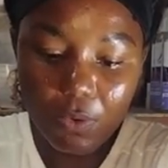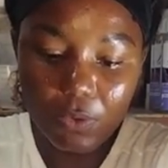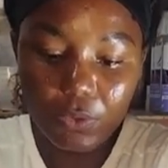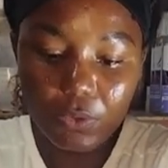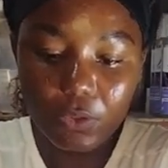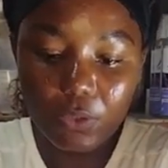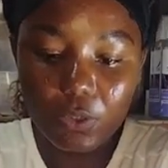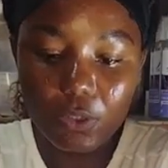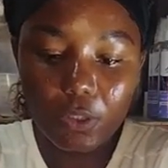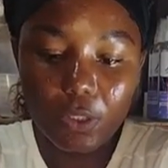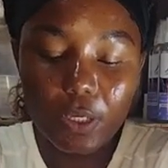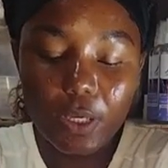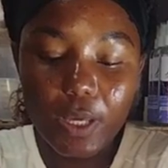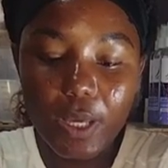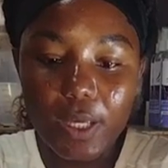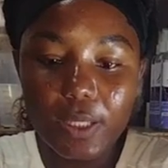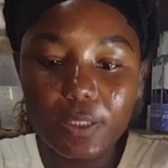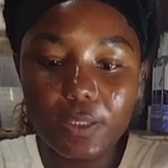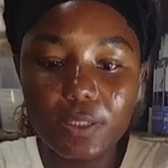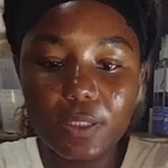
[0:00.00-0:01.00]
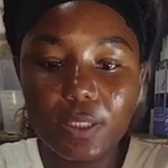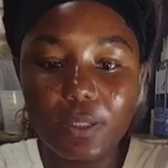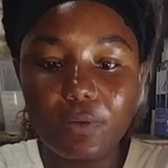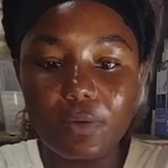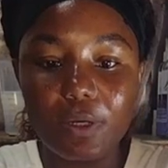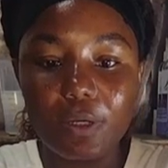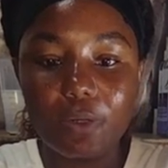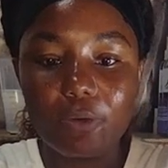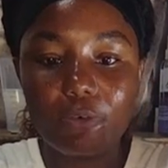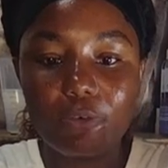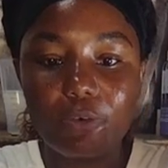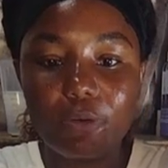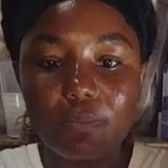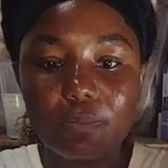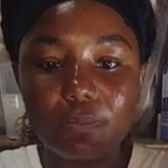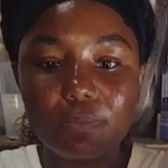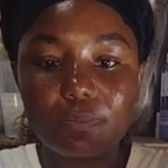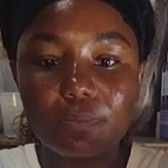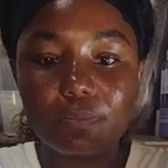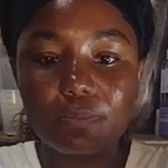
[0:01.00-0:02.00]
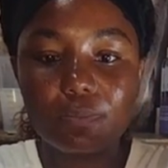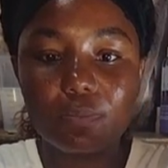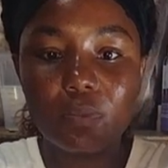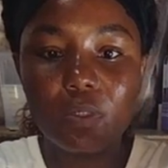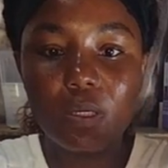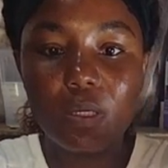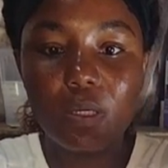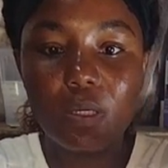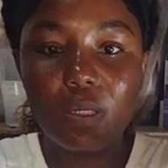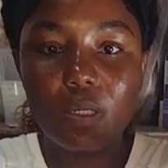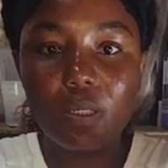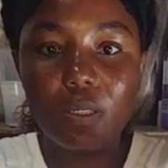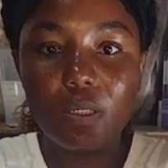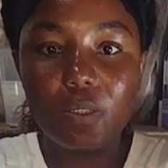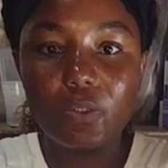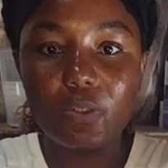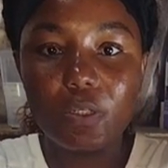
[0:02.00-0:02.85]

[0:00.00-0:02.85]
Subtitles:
So here is our cream. You